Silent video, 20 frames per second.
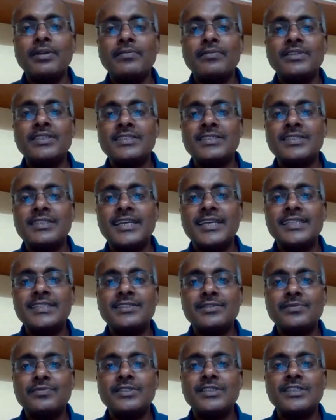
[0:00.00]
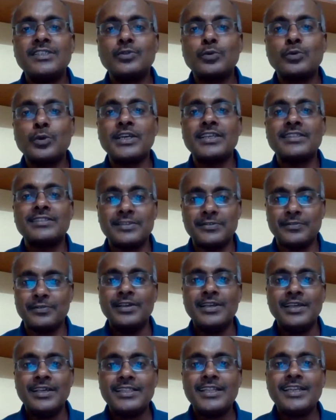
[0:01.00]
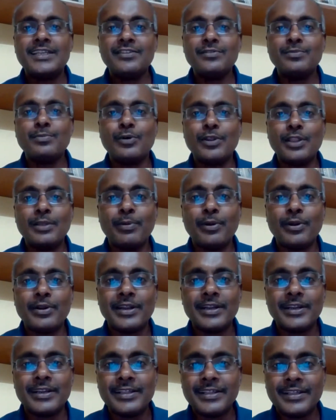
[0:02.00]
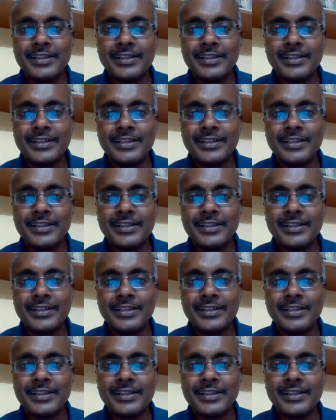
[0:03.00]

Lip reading: which is dense, which is cohesive. That is more important.